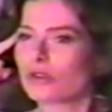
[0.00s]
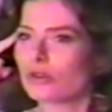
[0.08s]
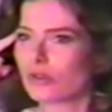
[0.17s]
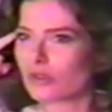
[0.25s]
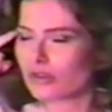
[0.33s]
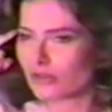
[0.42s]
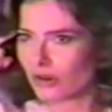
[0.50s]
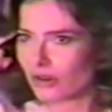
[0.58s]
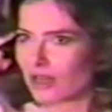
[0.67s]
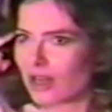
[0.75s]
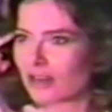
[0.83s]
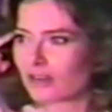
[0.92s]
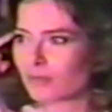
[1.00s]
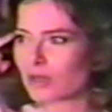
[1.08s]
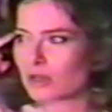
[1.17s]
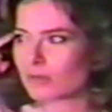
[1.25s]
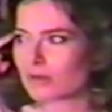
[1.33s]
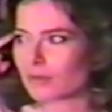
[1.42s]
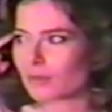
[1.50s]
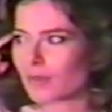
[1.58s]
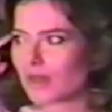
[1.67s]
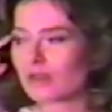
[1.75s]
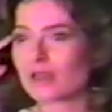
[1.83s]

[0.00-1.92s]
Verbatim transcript: well, you know, there, there are a lot of people